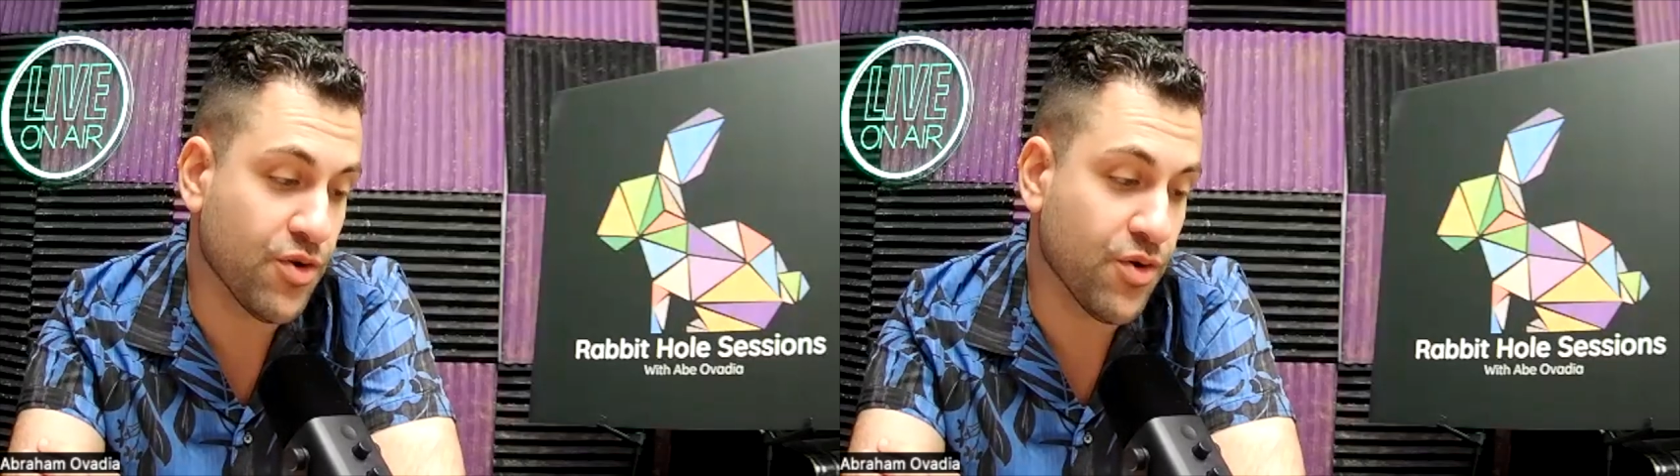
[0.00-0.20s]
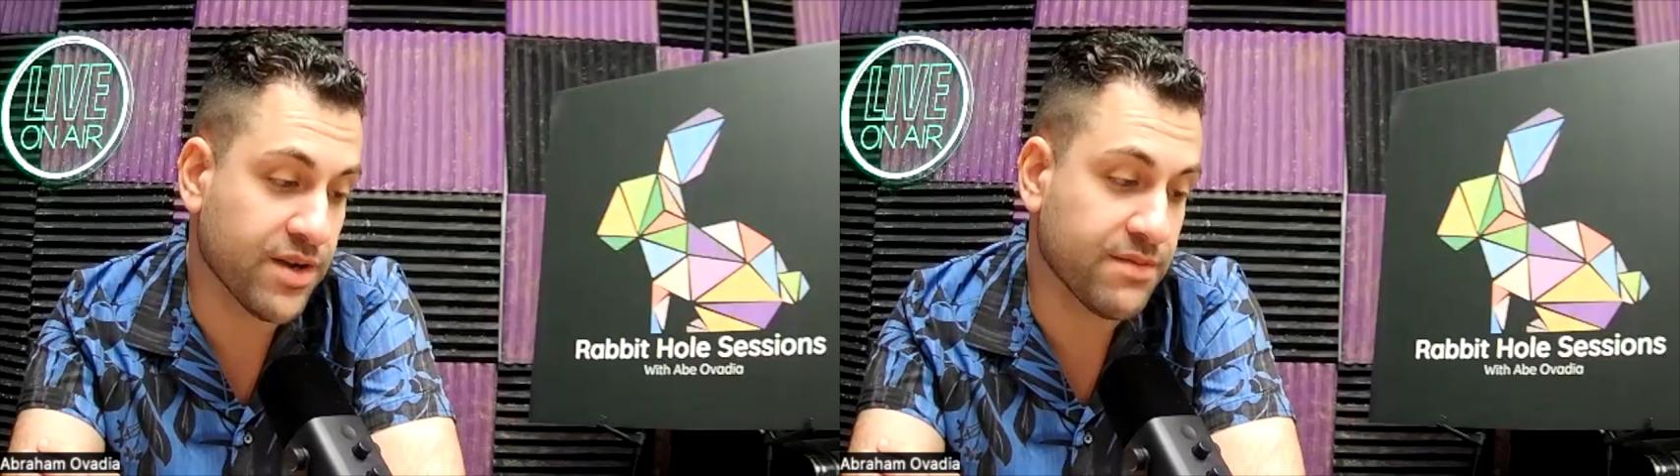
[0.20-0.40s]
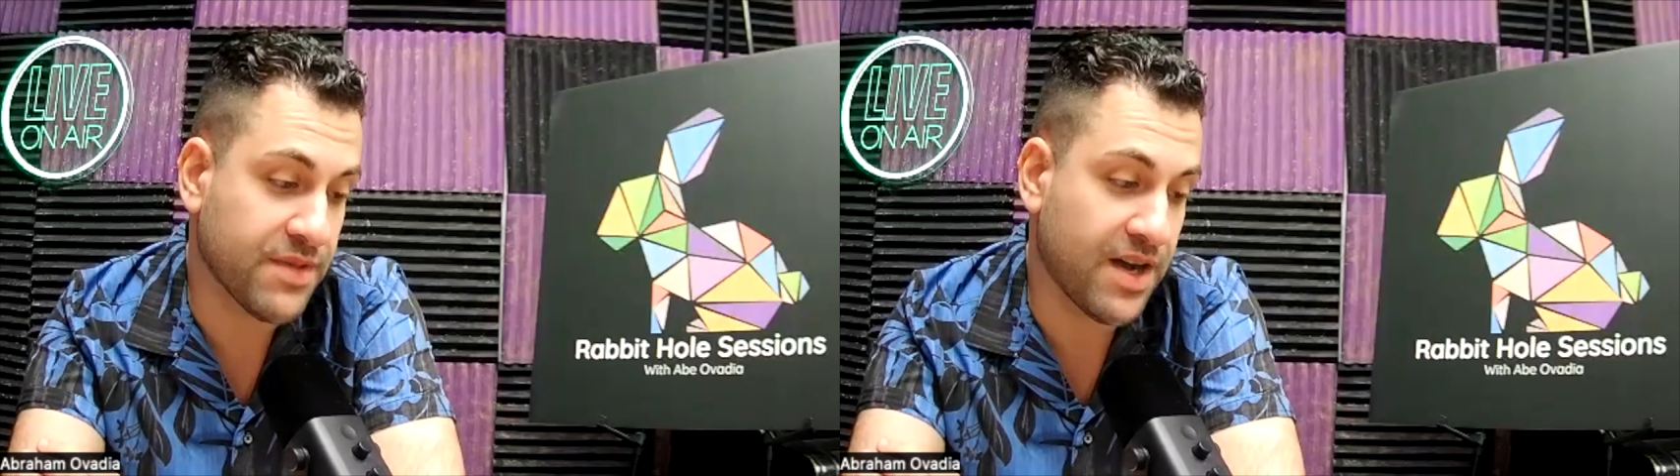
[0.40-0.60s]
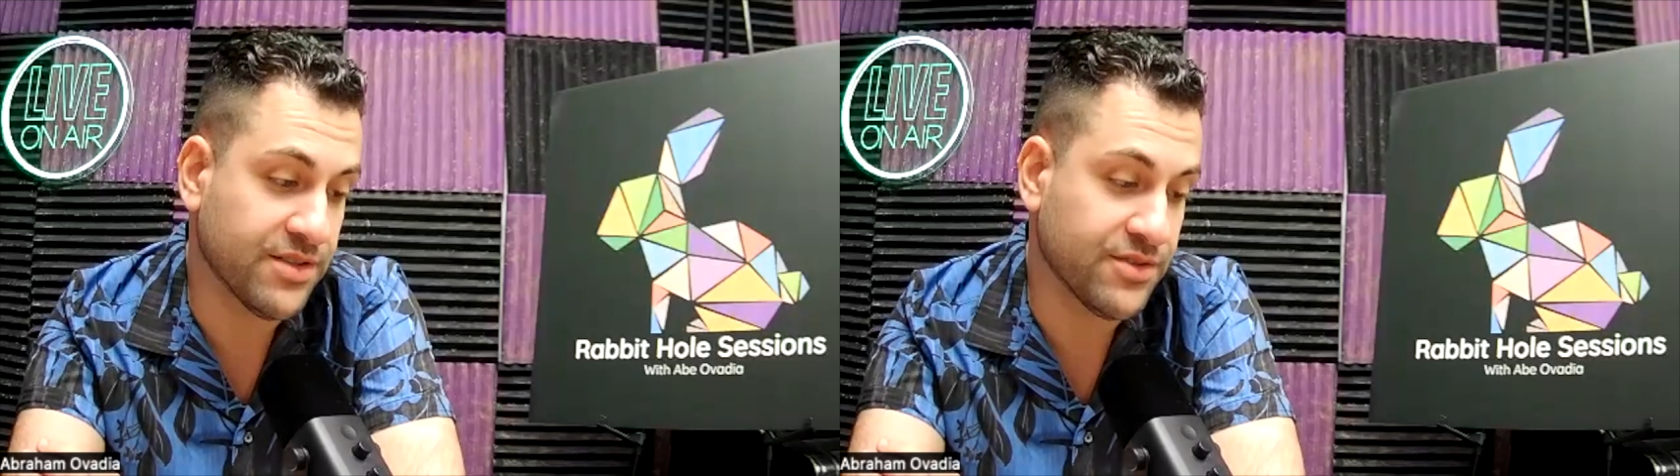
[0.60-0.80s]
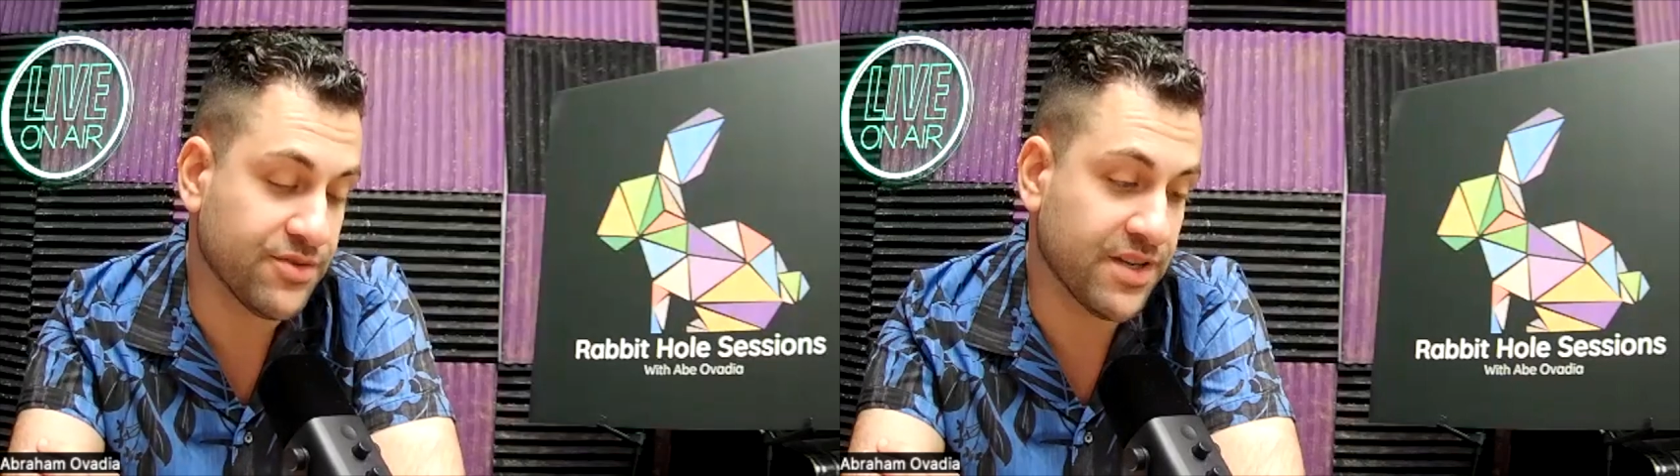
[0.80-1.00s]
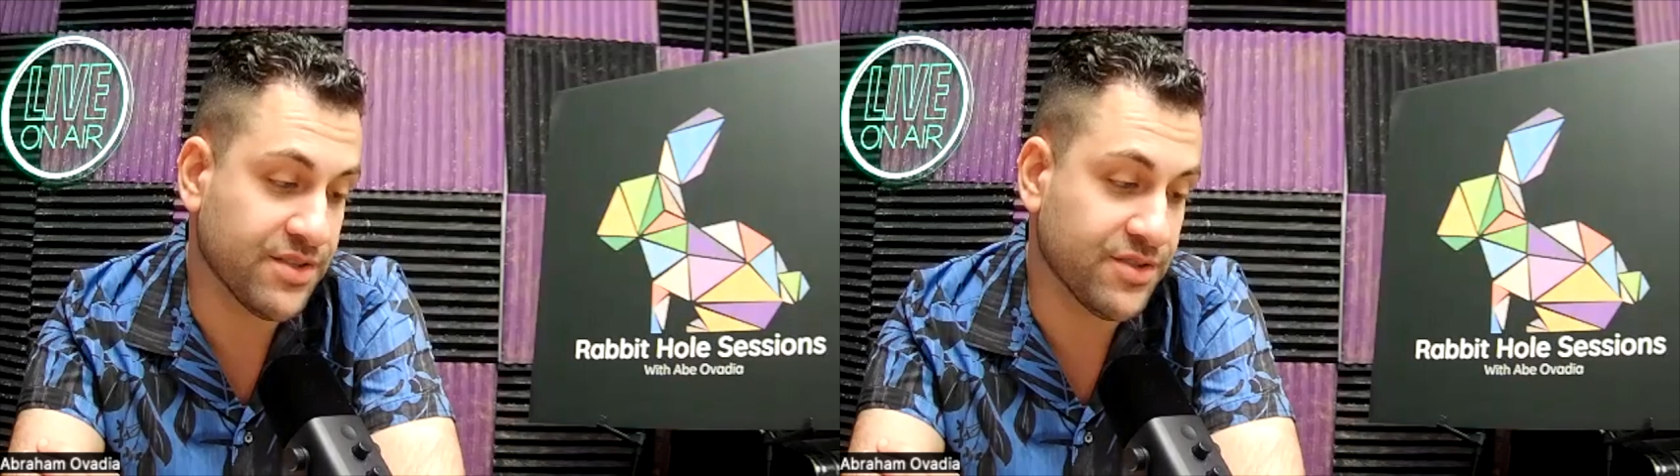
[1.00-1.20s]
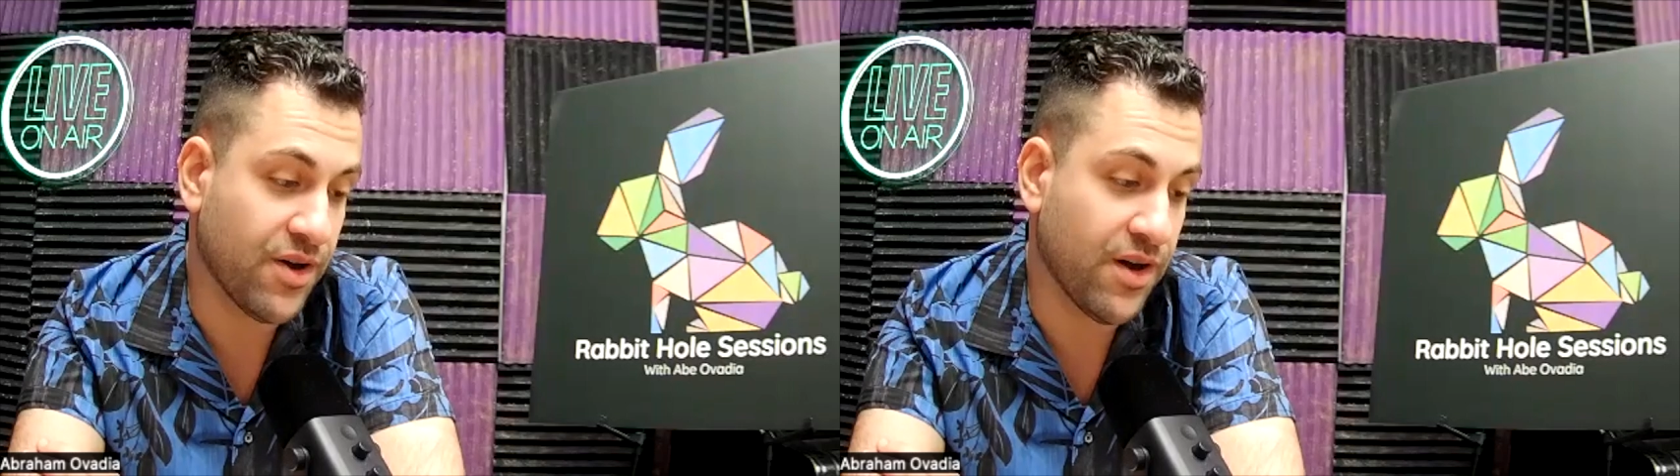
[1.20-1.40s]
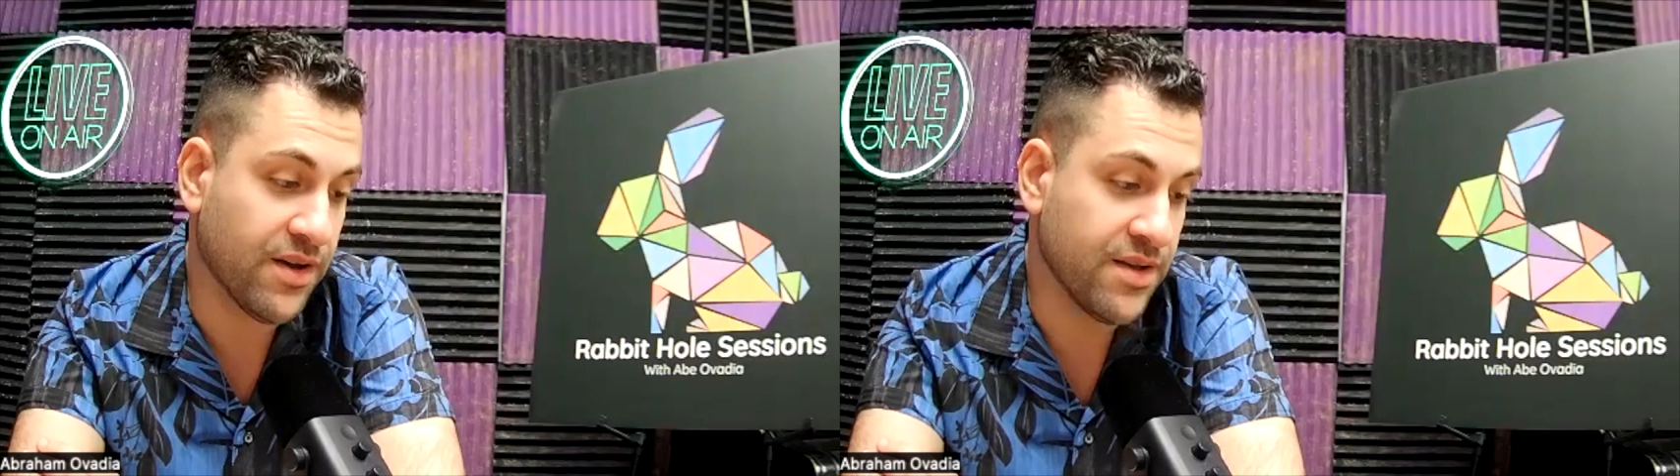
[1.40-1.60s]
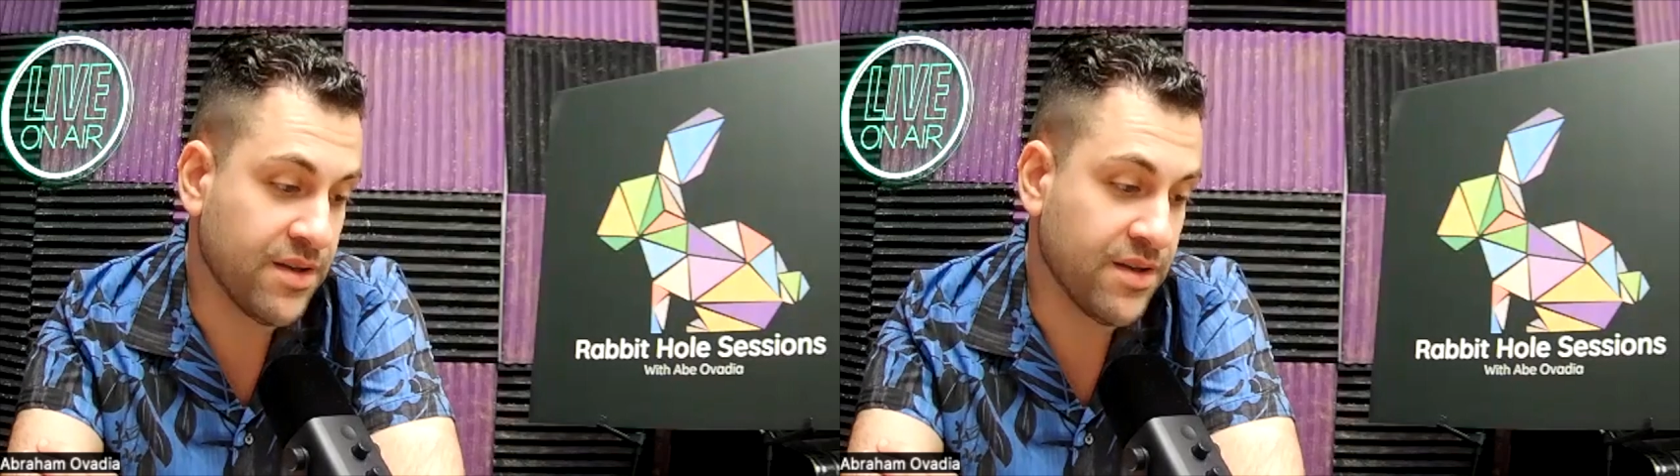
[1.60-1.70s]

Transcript: York concerts I saw